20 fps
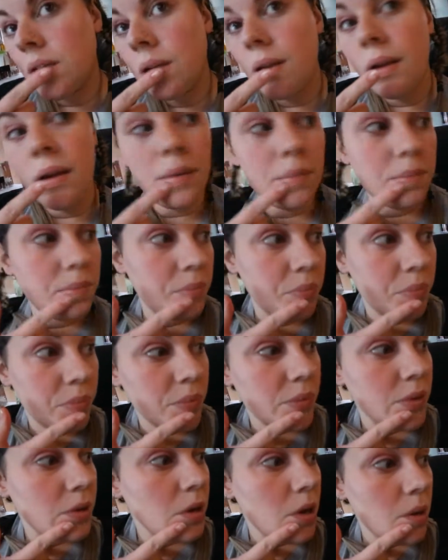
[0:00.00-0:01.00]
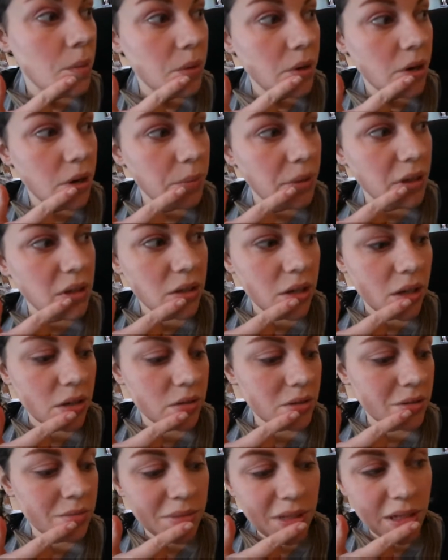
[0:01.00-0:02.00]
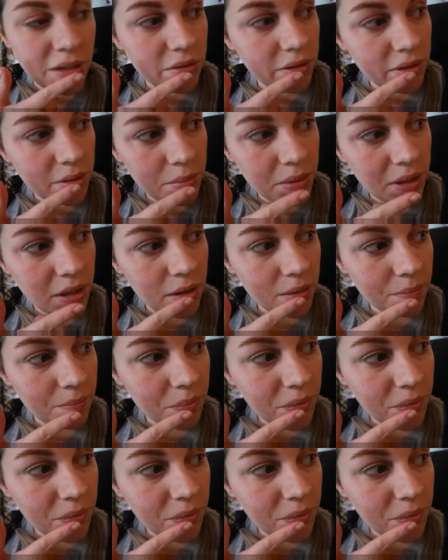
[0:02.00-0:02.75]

yeah, I'm gonna go make the girls some dinner in a minute,